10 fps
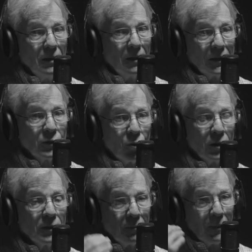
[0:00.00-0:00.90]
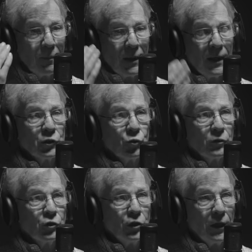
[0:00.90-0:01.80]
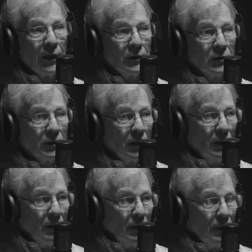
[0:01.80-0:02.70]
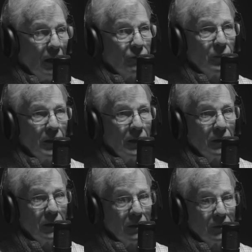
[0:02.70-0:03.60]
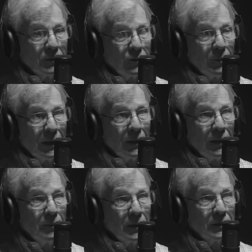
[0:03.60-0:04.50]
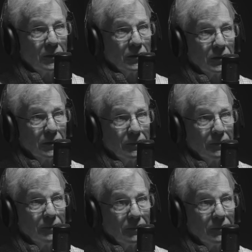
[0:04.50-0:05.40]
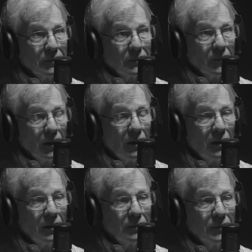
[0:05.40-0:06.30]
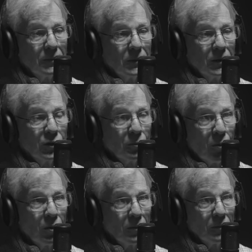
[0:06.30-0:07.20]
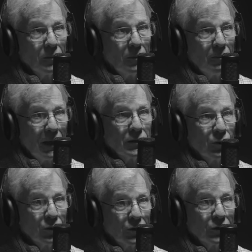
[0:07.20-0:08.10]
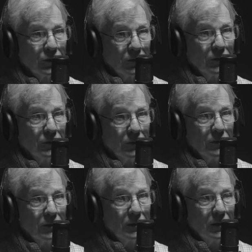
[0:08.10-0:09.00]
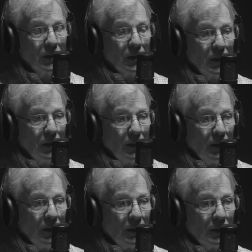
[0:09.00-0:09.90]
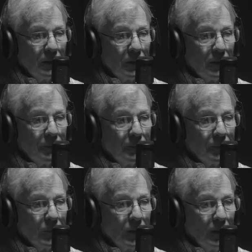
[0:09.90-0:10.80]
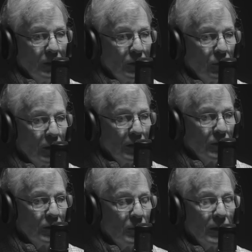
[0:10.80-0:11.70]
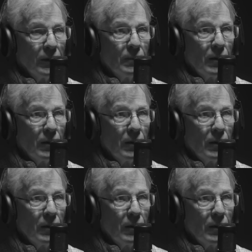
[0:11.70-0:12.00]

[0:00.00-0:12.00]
that's where my mind sort of changed after being in country for about 8 months to support my soldiers mm-hmm. and to do what I could to bring them